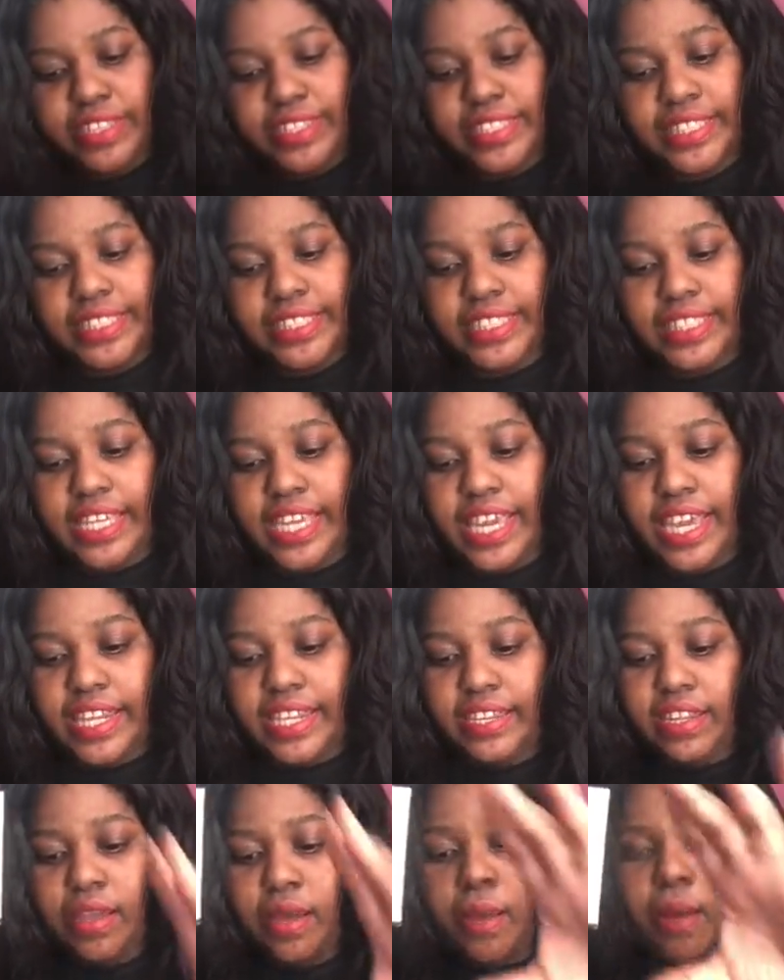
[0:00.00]

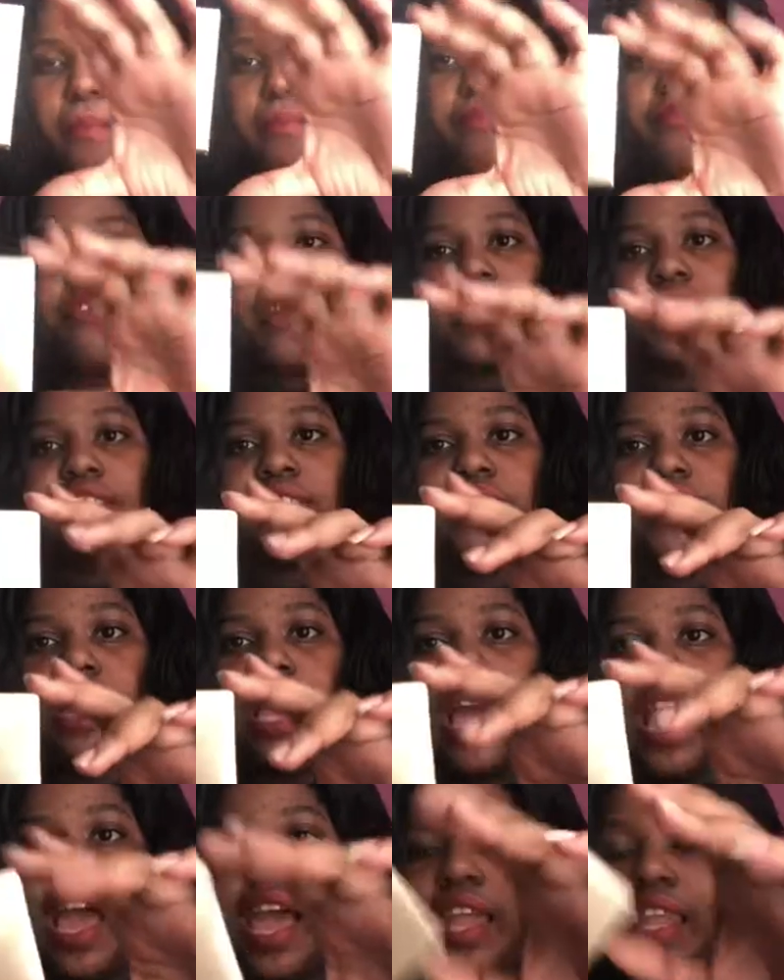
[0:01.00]
Skin Press
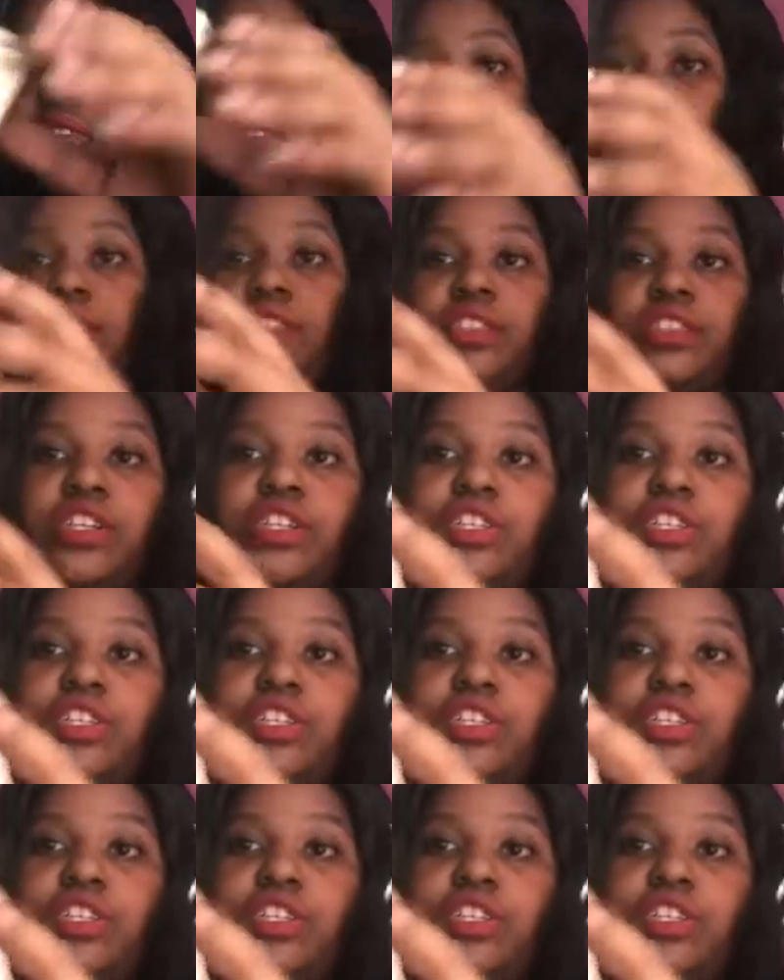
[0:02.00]
Highlighter.